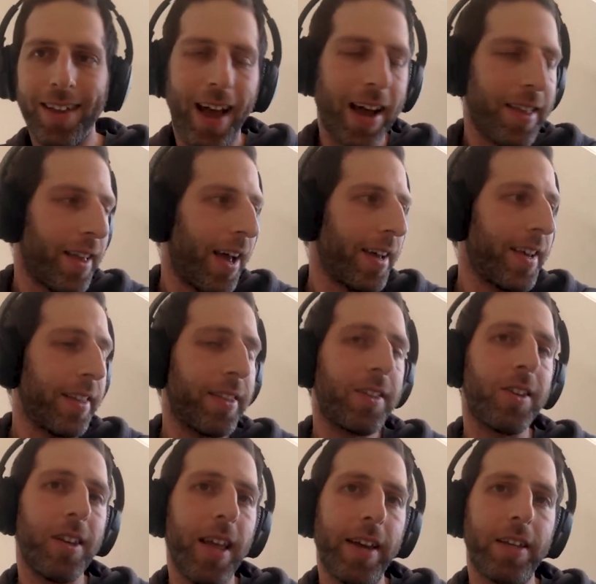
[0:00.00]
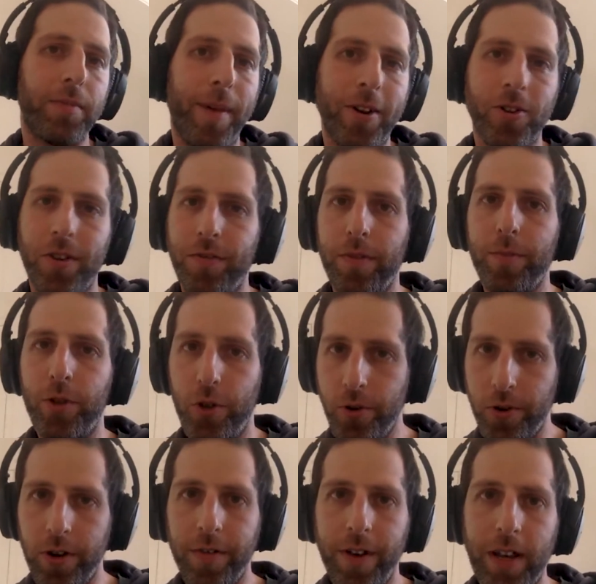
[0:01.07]
I get this a lot, especially from
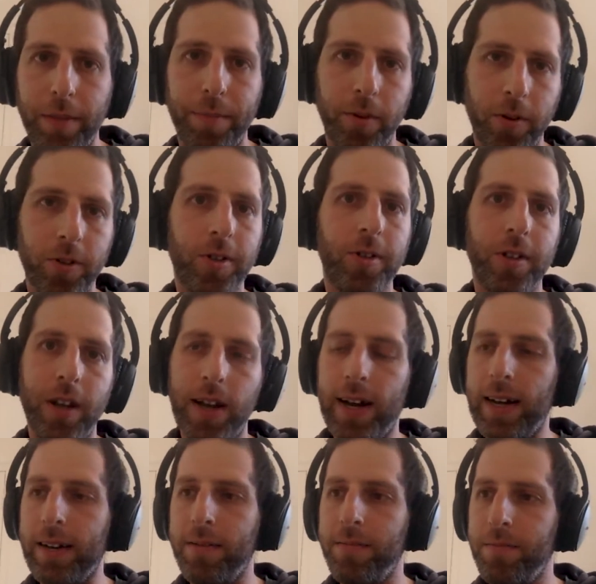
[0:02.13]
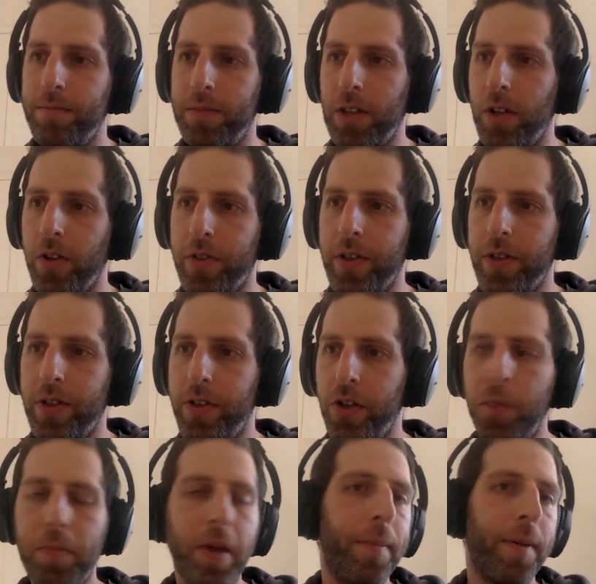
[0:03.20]
junior developers. They'll
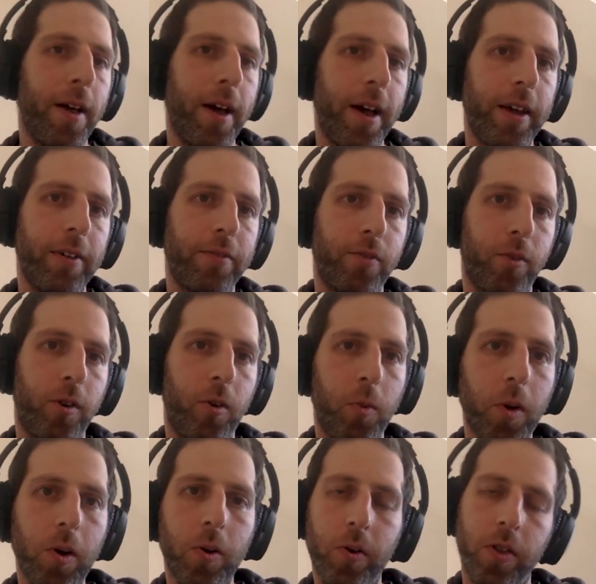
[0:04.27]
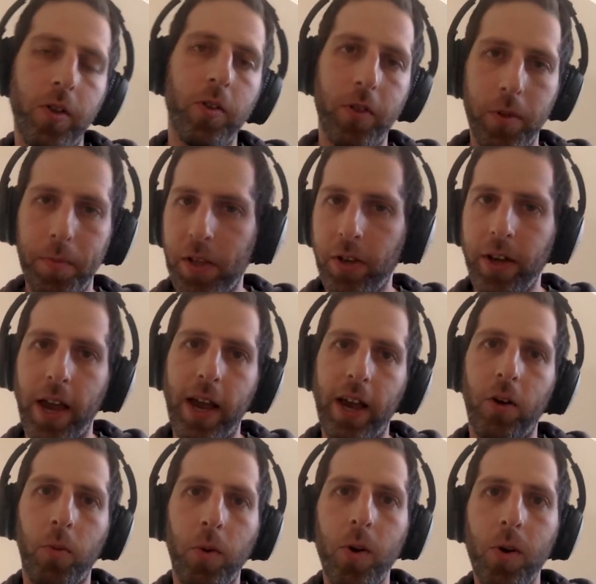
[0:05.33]
be applying for a role, or they'll be looking at
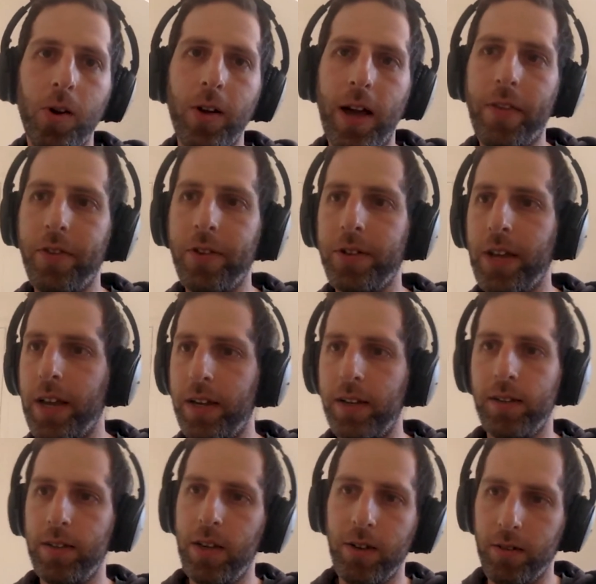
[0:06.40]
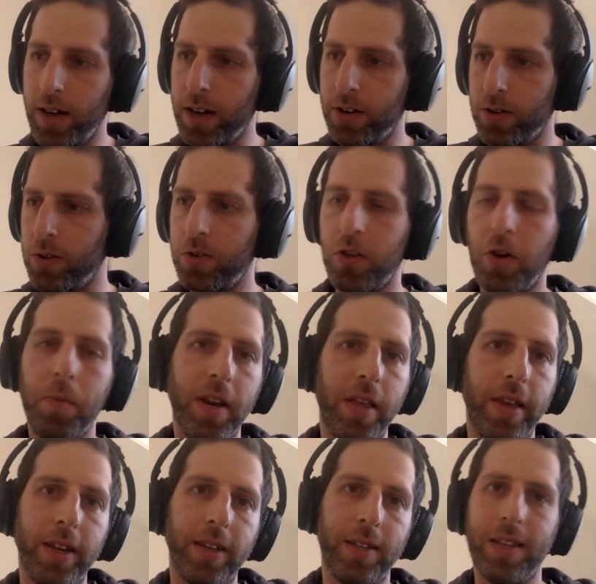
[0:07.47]
a role, and they'll say, gosh, there's so many
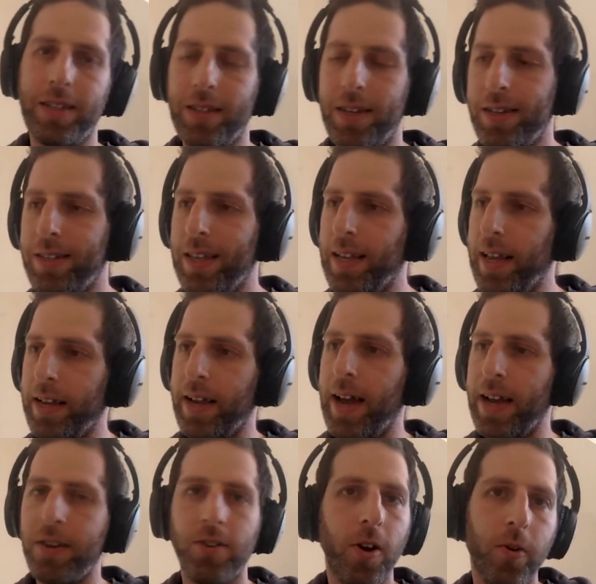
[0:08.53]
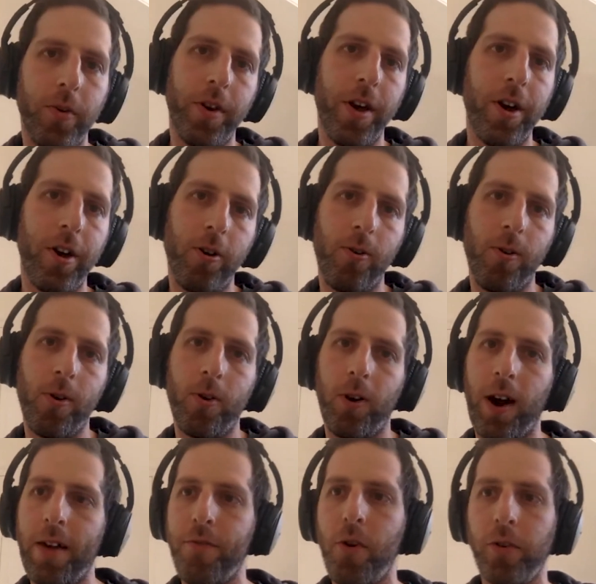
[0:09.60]
things in this list that I don't know, or
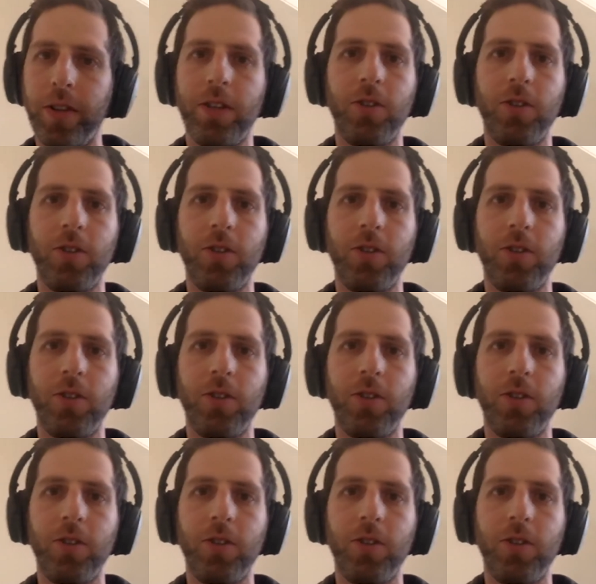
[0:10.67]
I've only